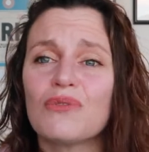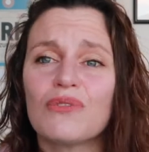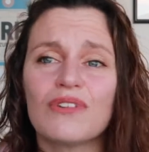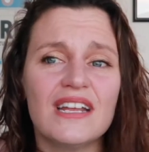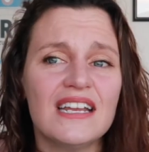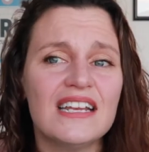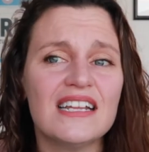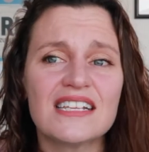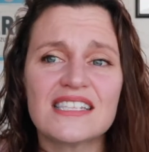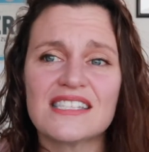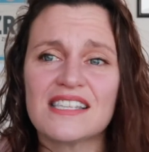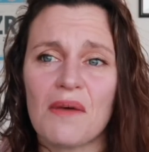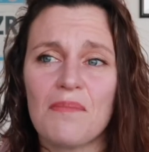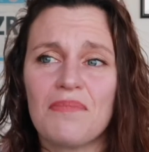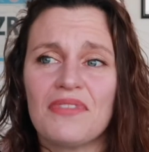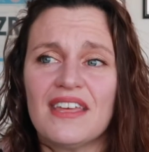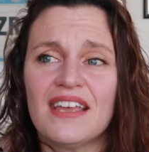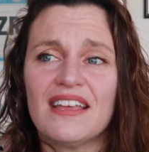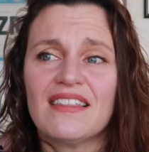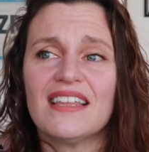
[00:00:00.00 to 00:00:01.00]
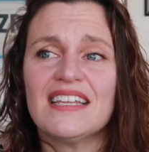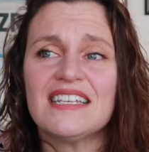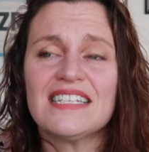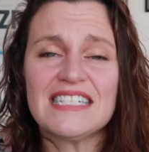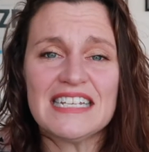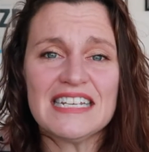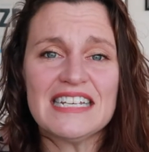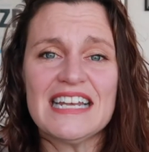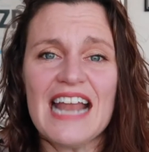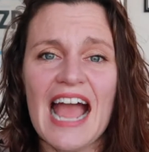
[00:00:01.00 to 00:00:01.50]
reading something that
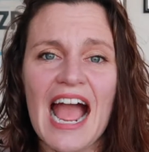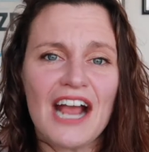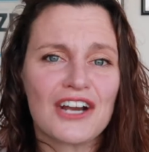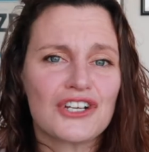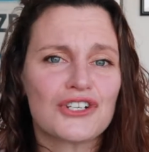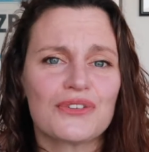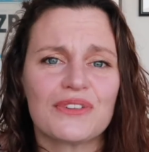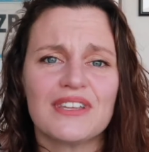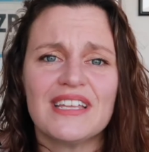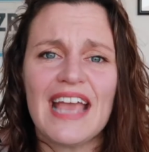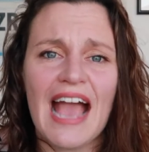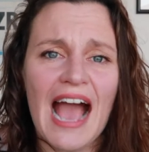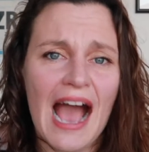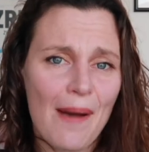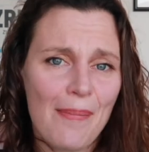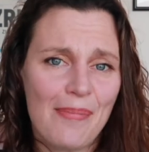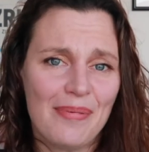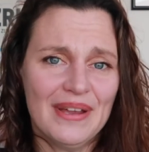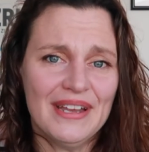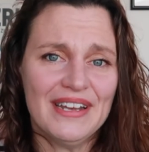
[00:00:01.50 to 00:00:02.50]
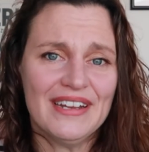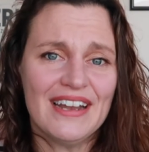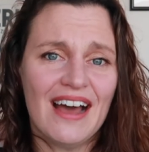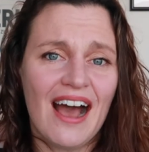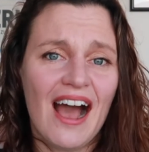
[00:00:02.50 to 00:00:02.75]
didn't actually happen.